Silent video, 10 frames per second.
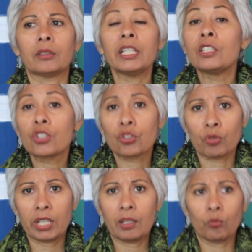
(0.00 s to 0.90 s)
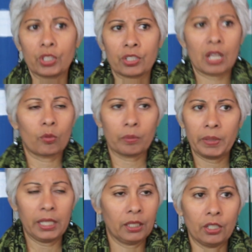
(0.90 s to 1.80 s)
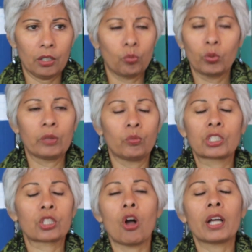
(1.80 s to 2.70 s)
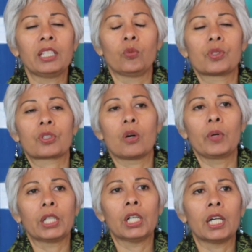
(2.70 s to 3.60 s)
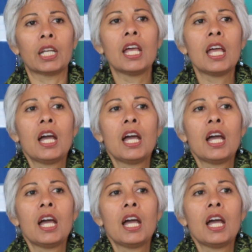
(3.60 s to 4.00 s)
industry in which they were being, in which logging was going on.